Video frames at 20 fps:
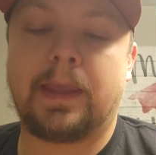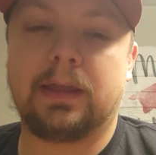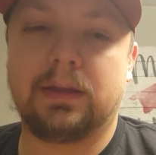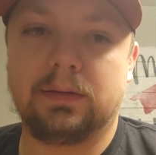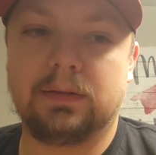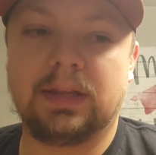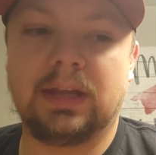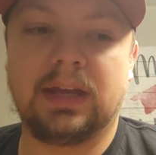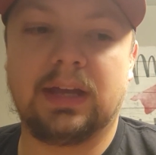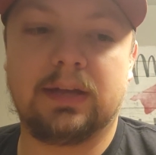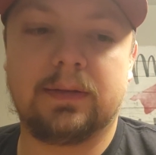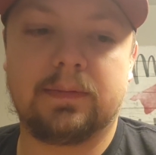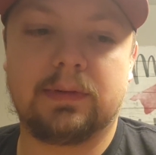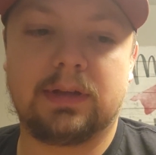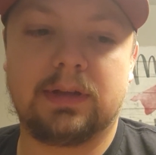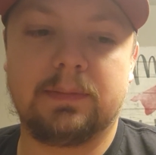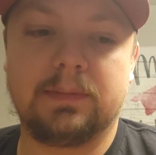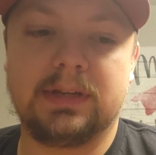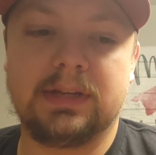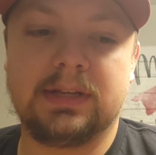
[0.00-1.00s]
Yeah,
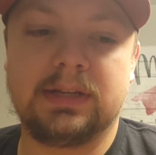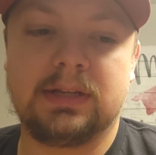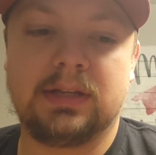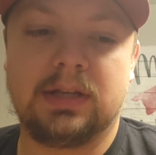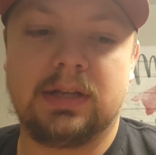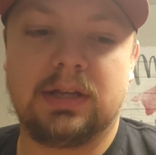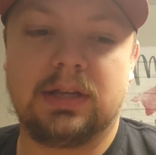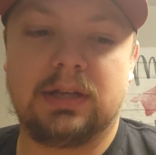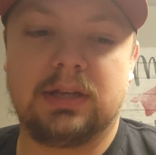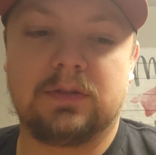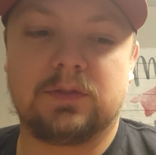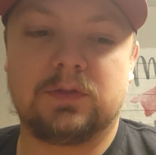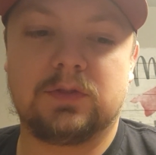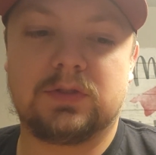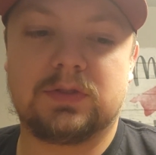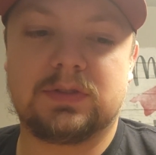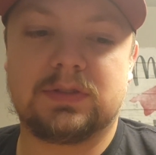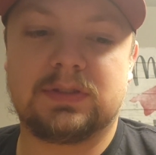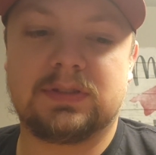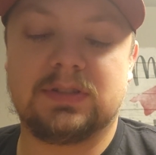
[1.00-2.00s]
I mean,
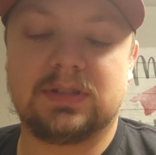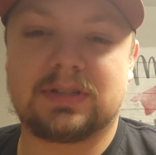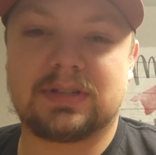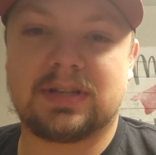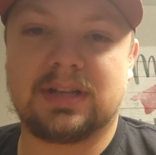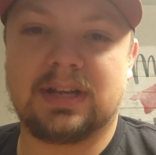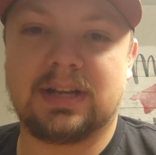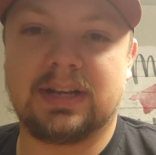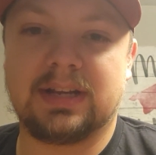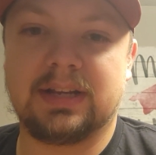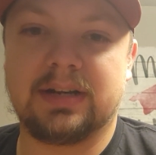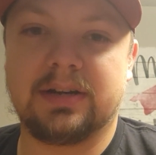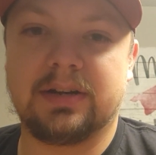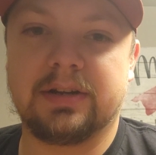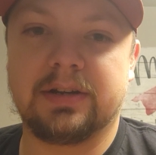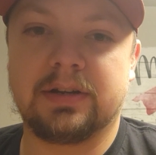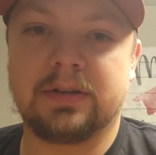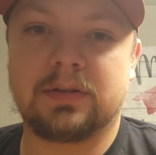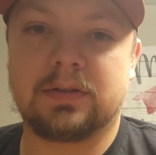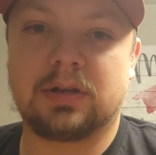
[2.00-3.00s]
just kind of hit on
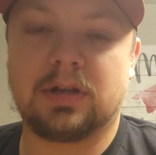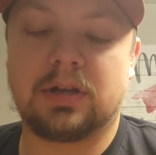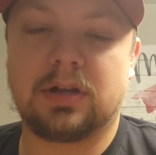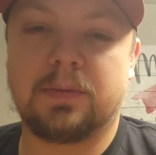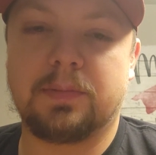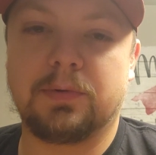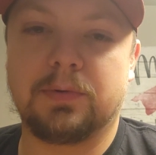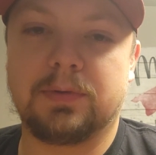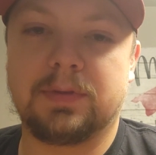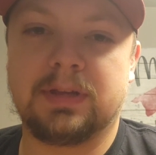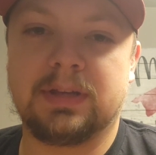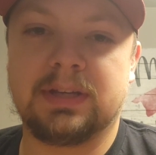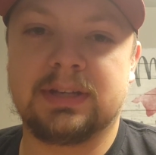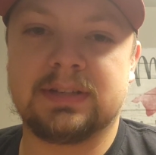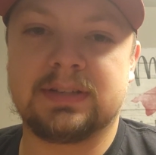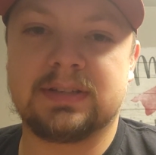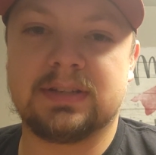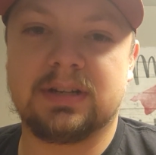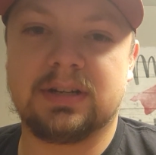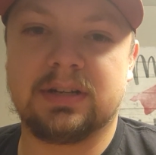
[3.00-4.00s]
a couple of
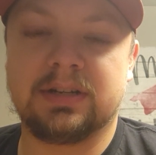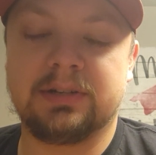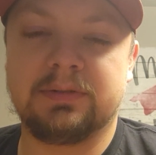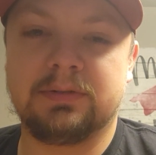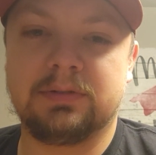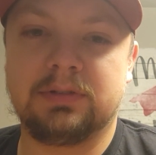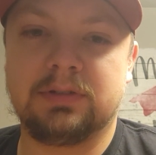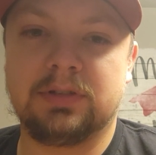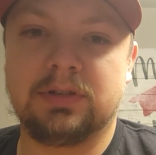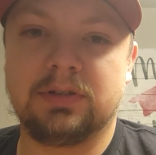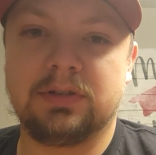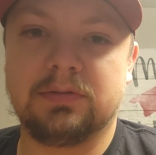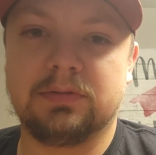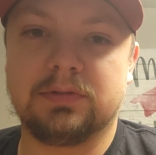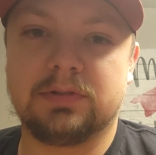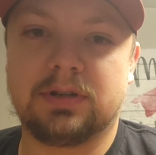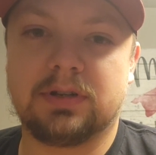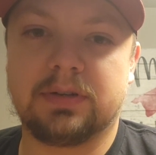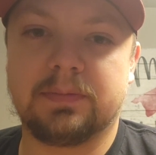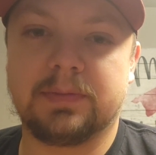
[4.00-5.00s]
things there. You were
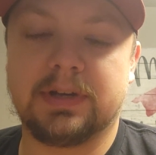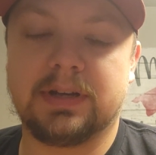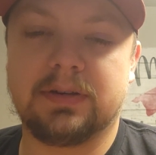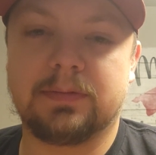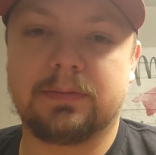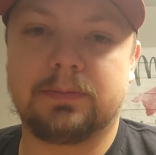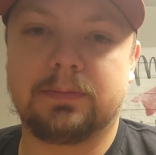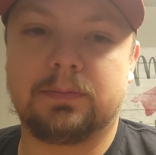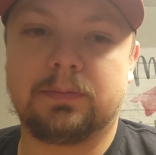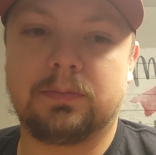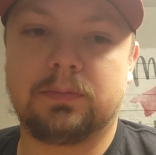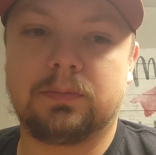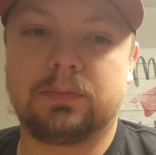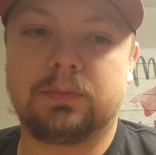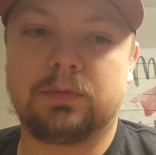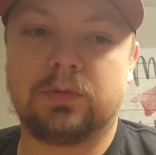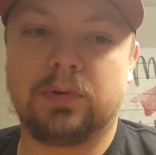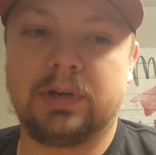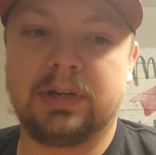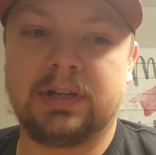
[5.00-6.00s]
talking about
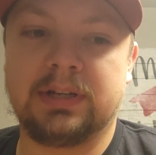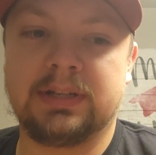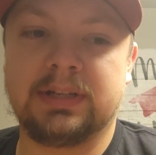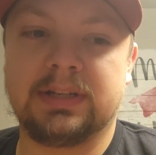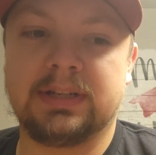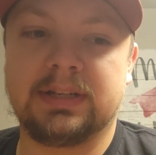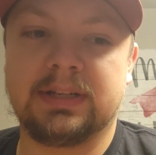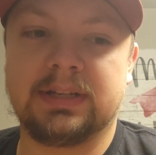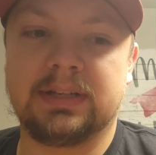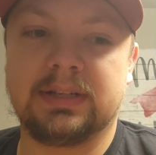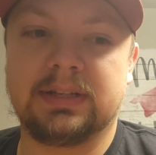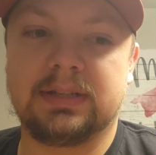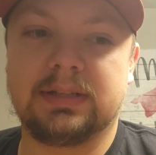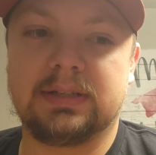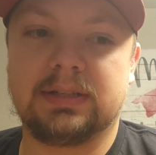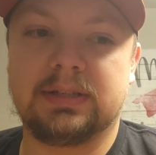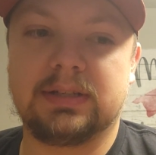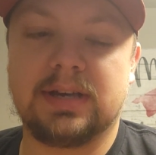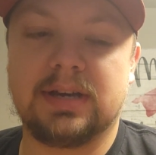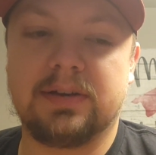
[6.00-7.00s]
Green getting
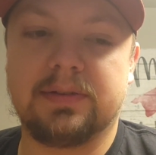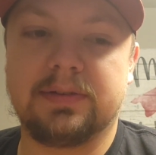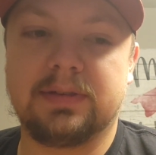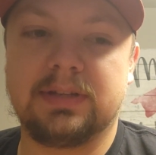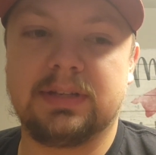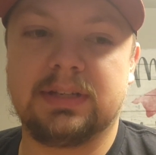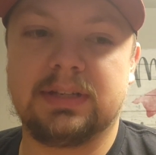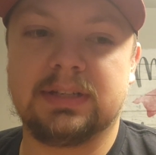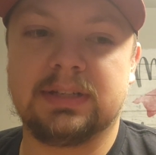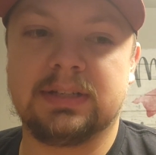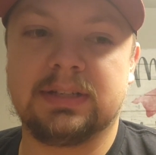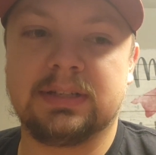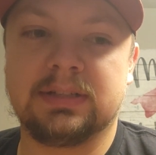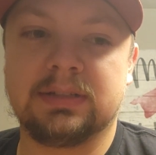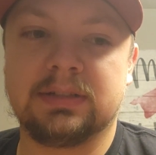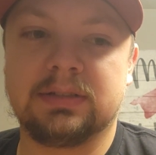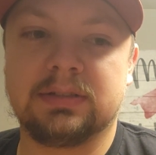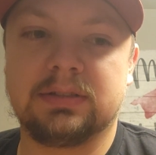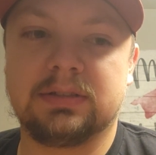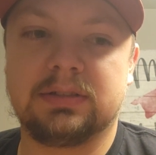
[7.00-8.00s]
healthy, and
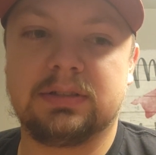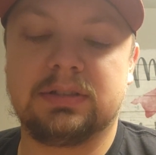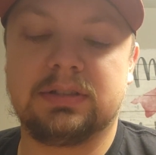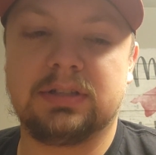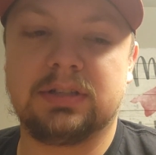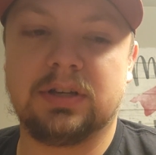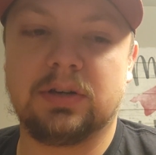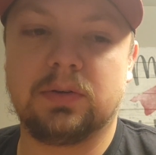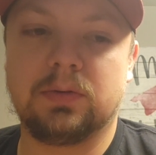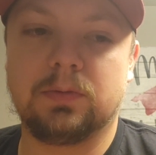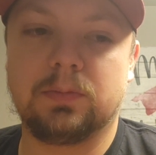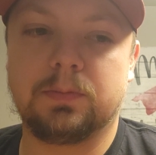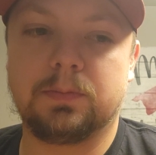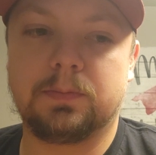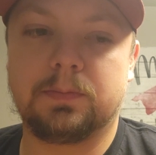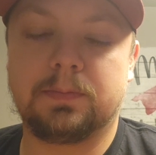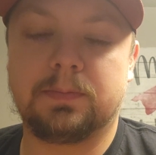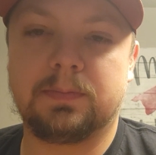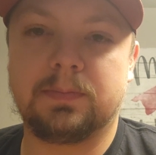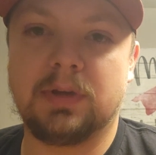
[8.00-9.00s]
then
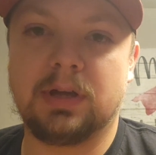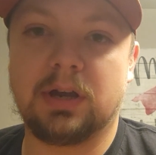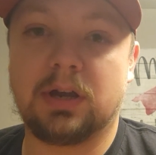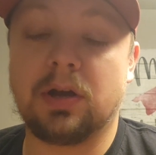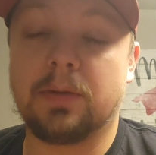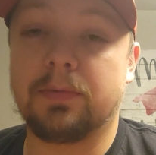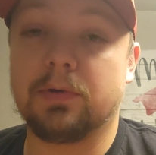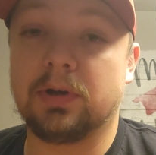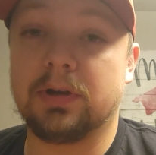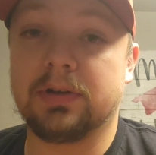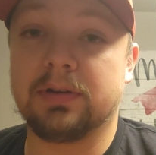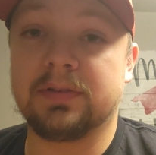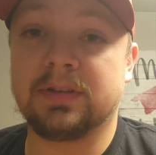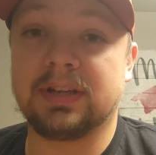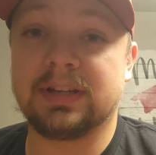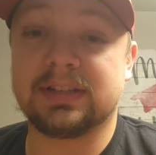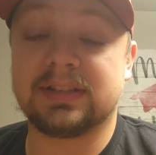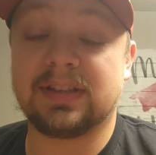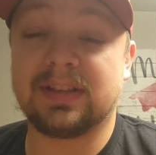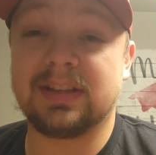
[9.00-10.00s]
a couple other
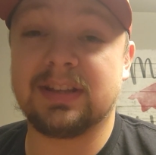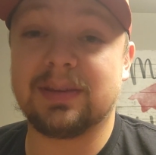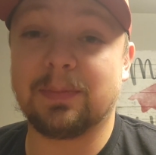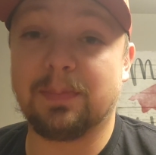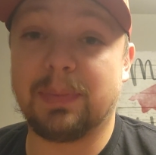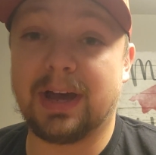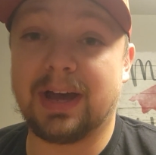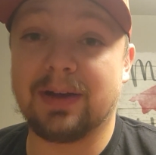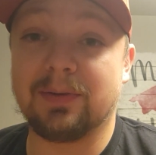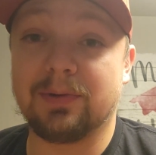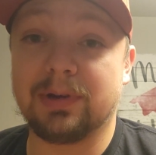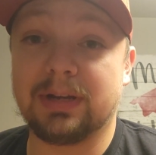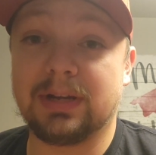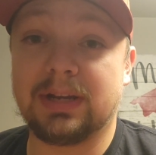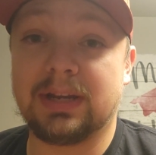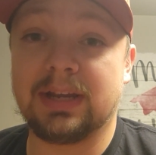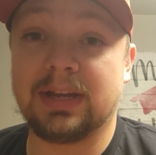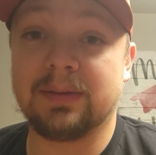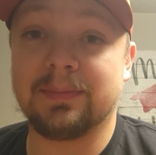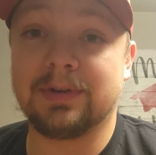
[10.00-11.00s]
things. I think the bye week
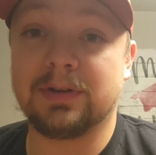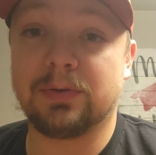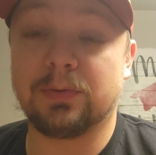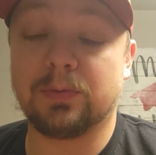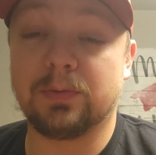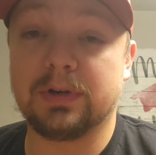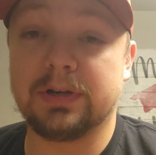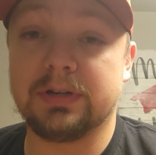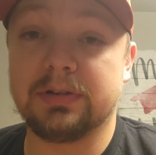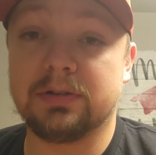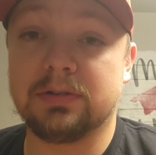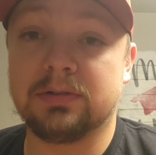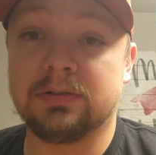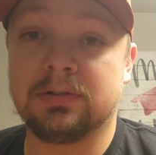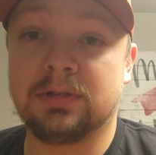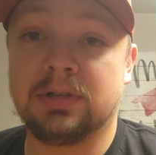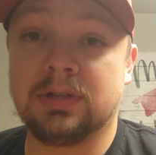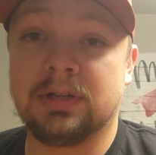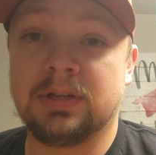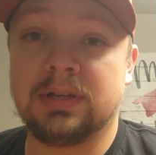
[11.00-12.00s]
came at a real
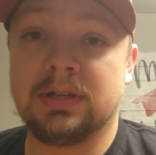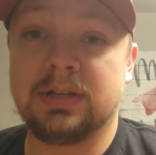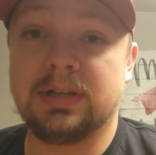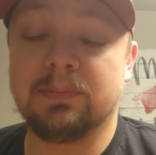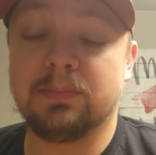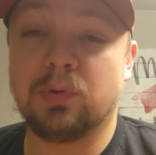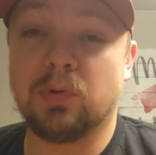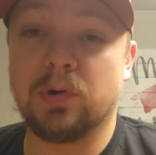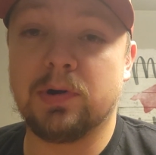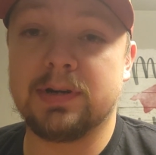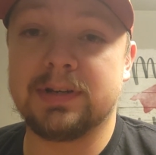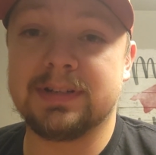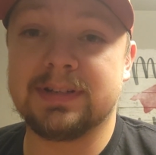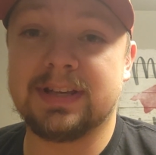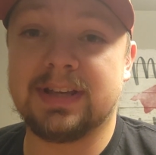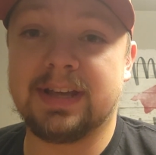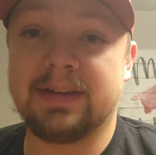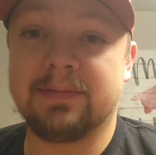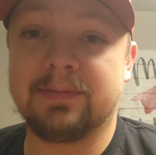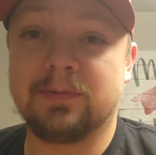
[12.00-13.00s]
important
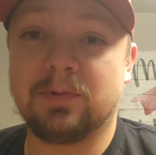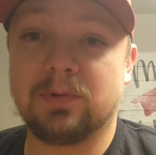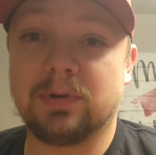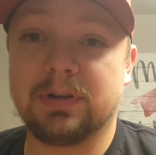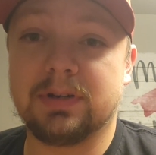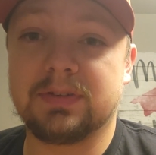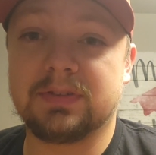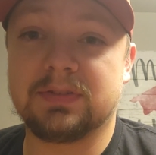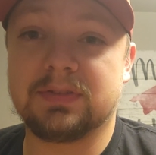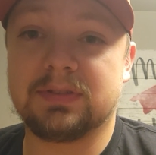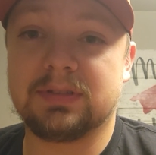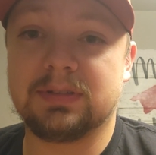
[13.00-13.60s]
time for us.